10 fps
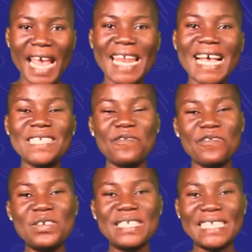It has a
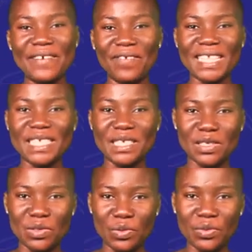few disadvantages
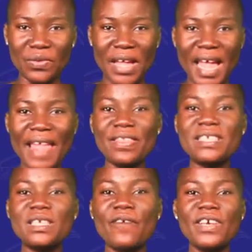though. The
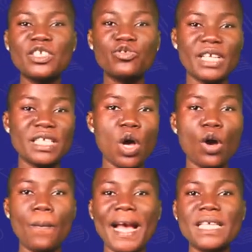surface drainage
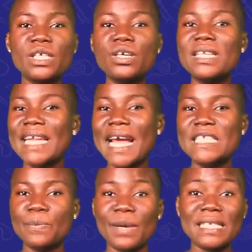occupies good land
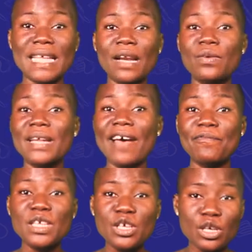space that could have
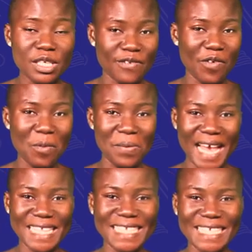been used for
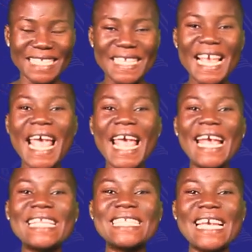planting.
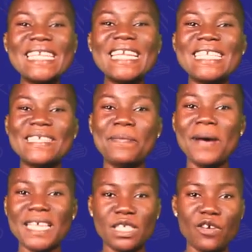It hinders the
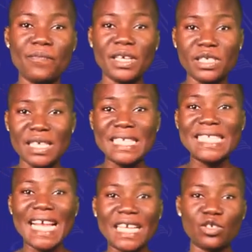passage of machines
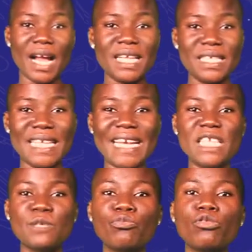like tractors and
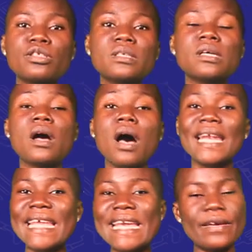is prone to
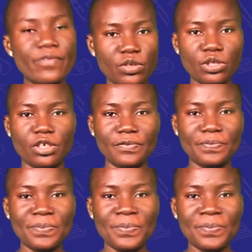gully erosion.